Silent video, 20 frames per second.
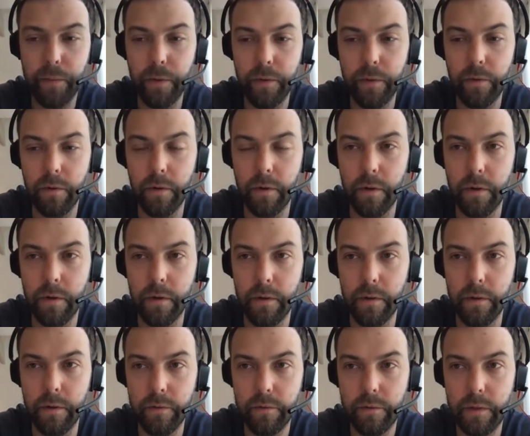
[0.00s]

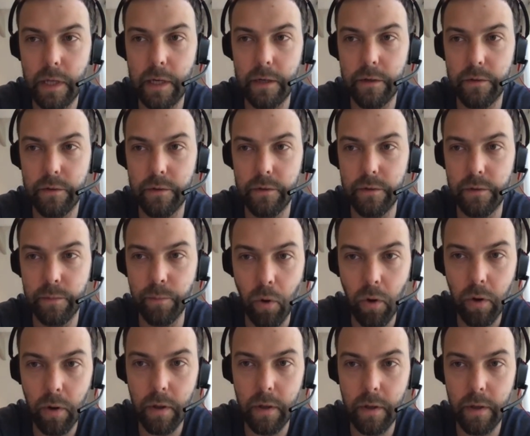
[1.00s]
you start
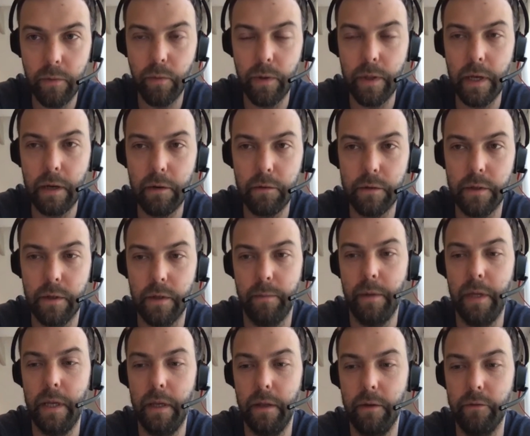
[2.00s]
small without
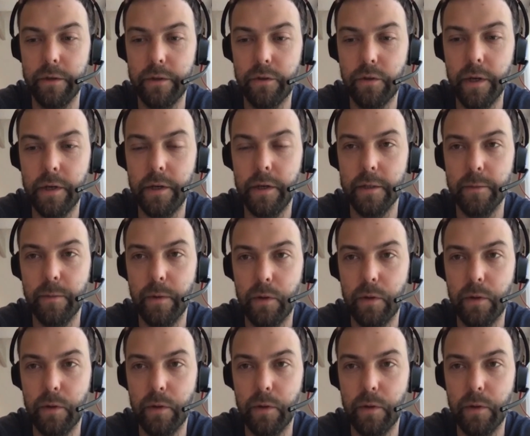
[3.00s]
many restrictions,